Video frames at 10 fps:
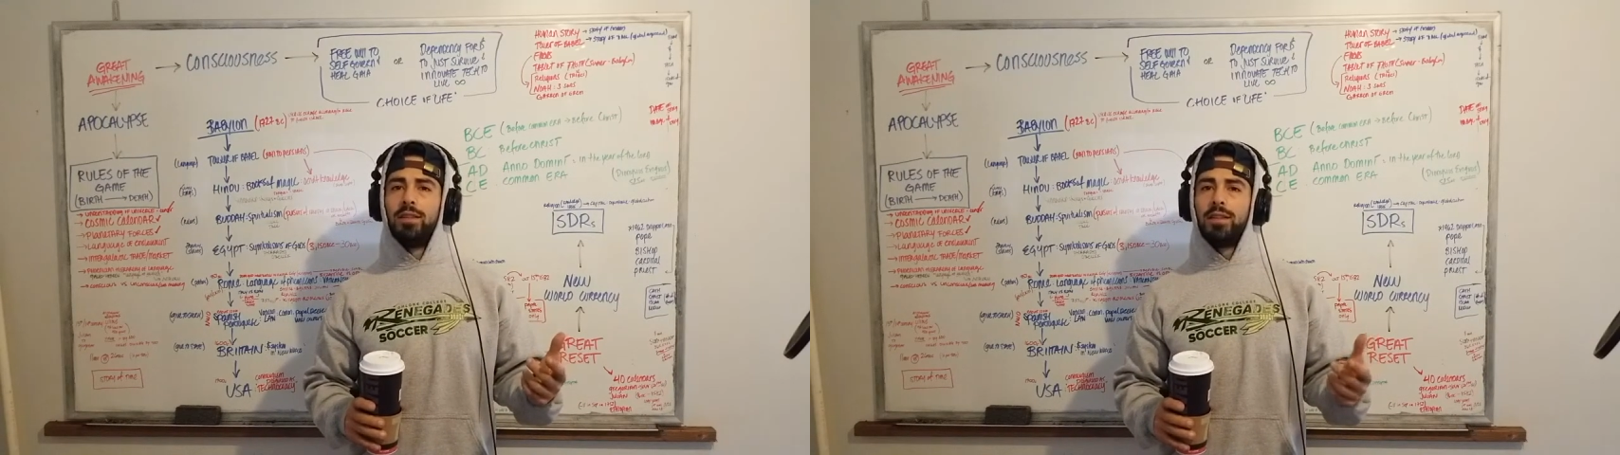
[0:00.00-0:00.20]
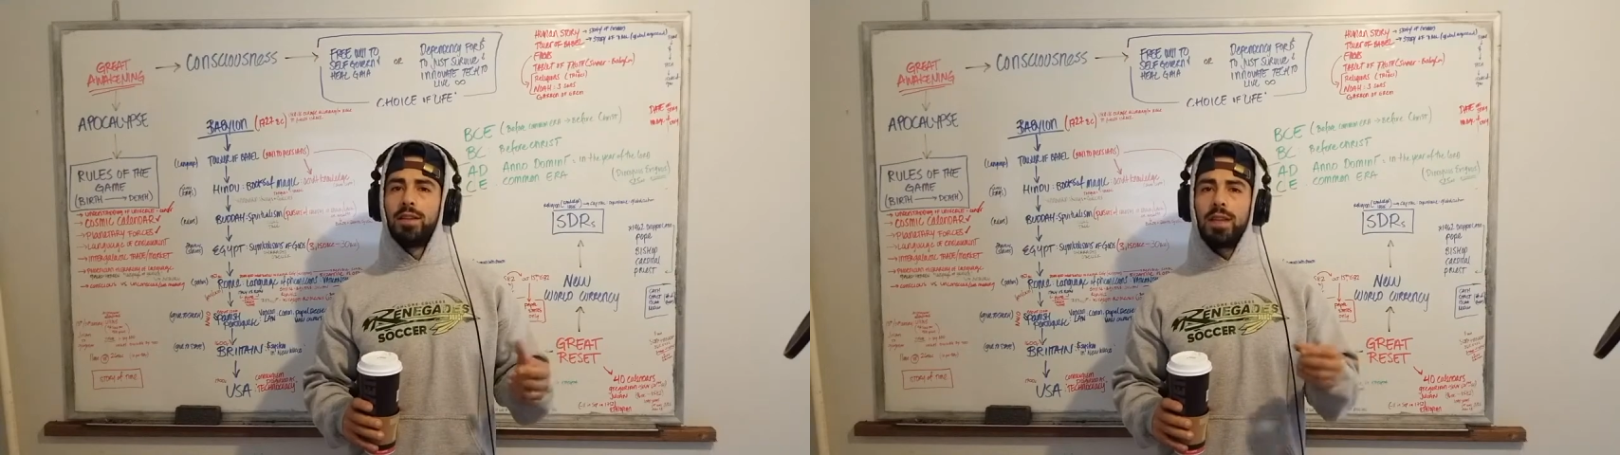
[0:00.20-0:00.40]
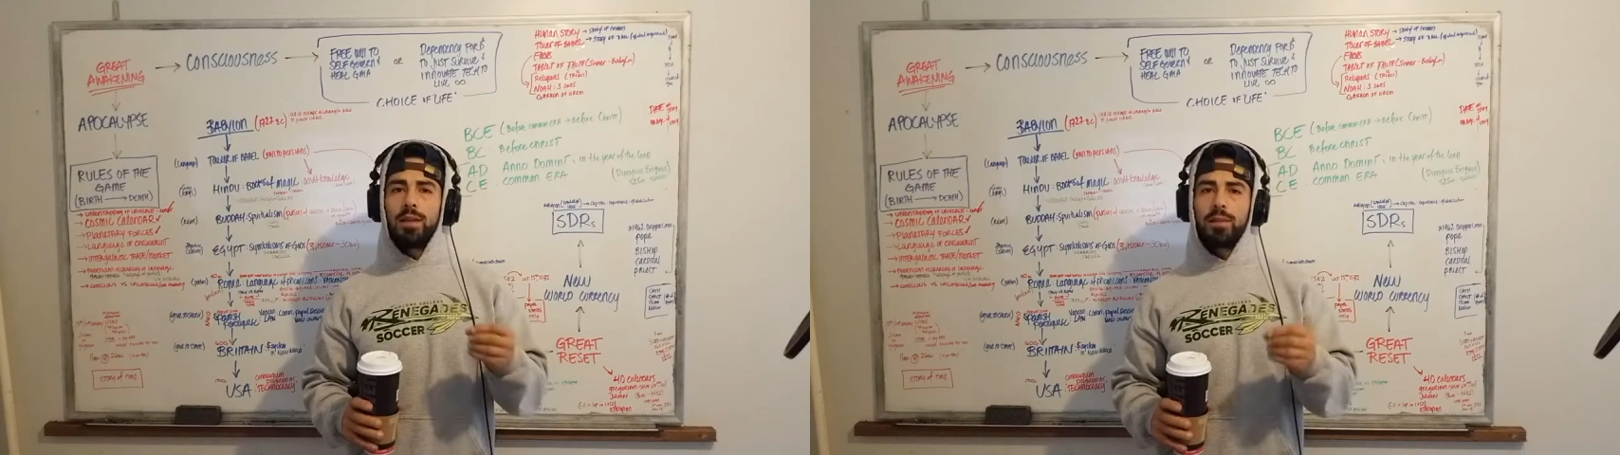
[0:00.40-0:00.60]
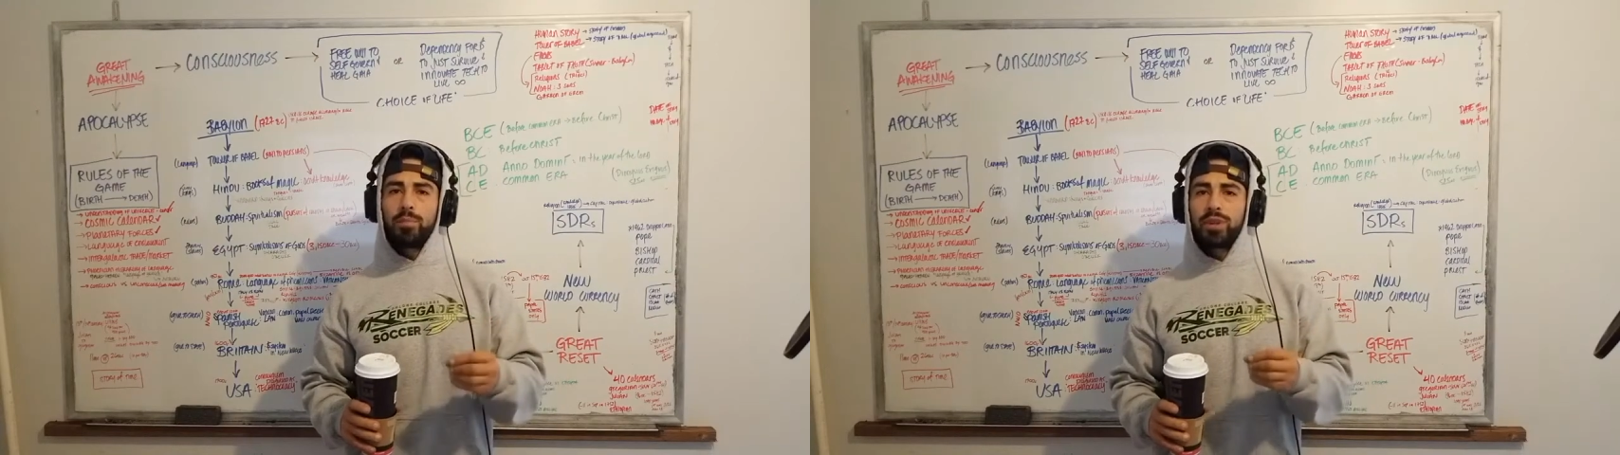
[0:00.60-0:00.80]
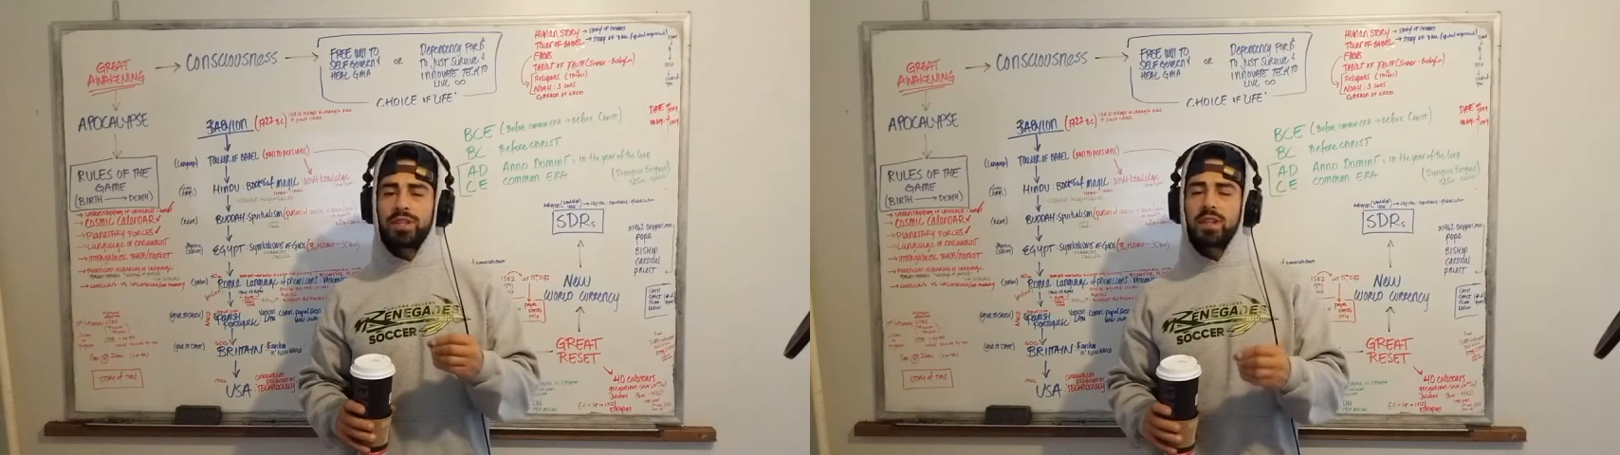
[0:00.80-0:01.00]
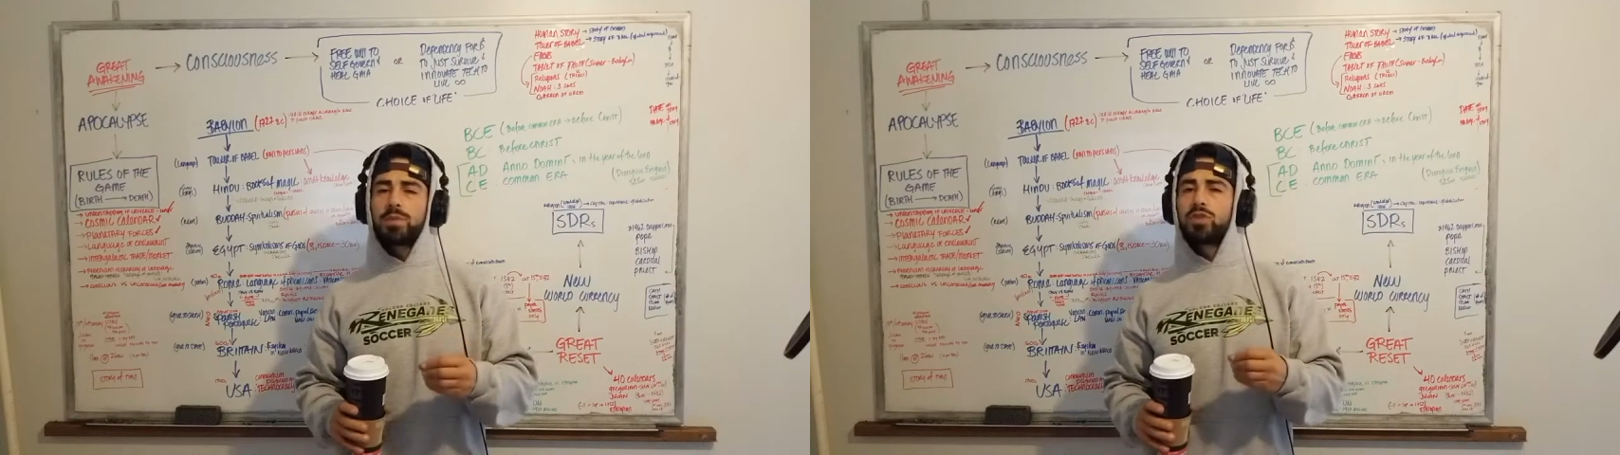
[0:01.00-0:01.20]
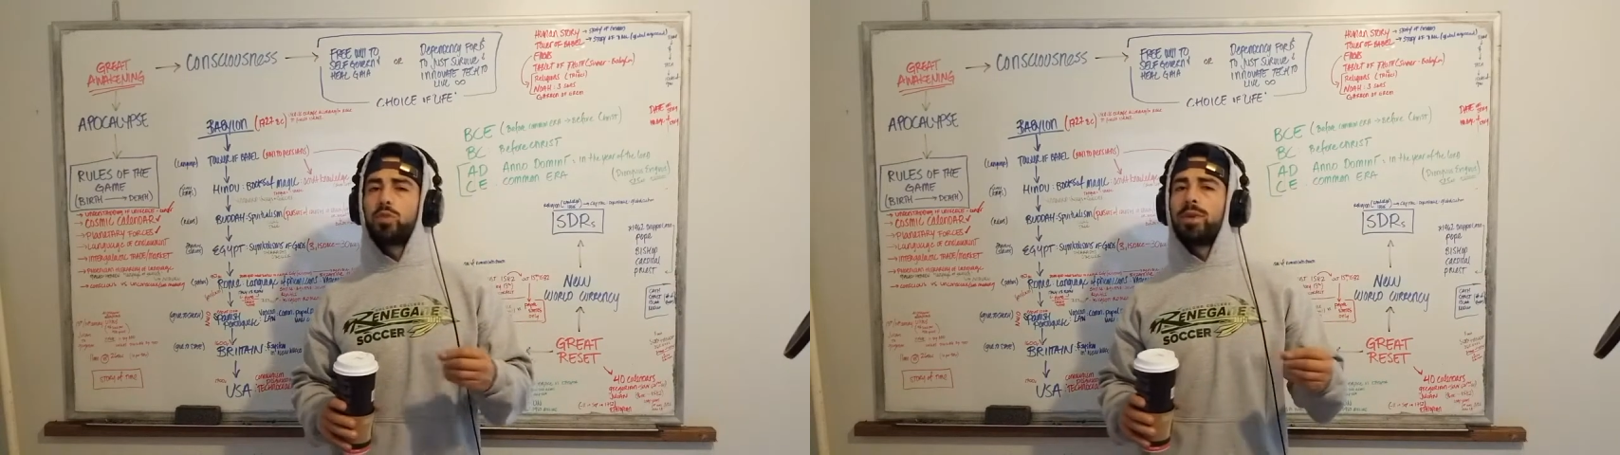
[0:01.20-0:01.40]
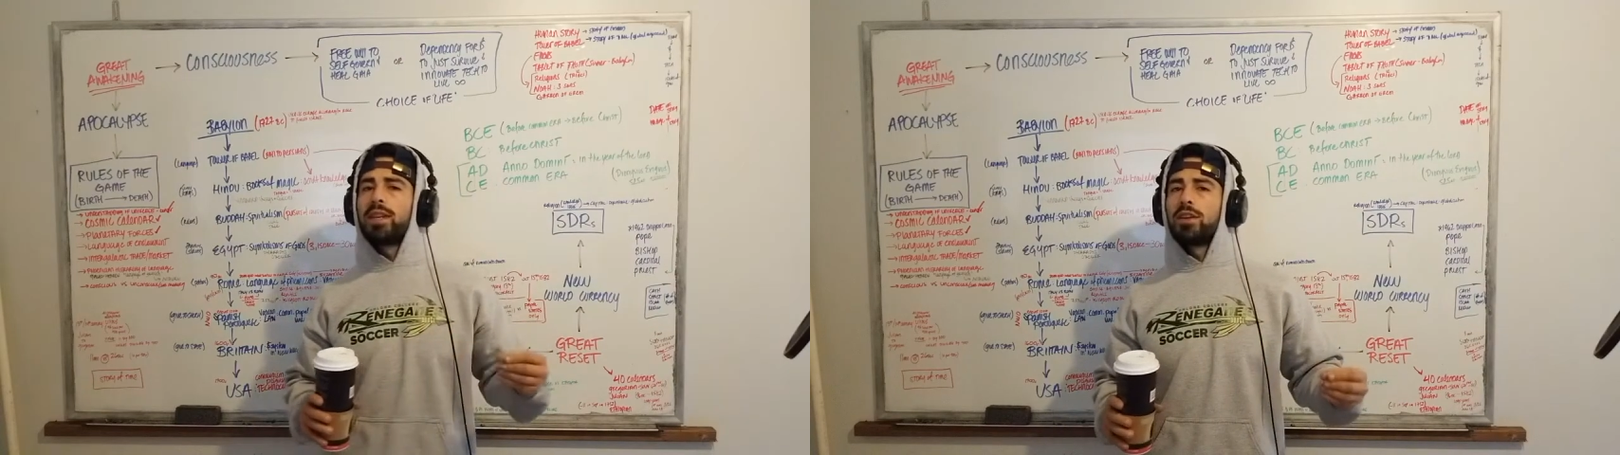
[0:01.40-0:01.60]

it brings up so many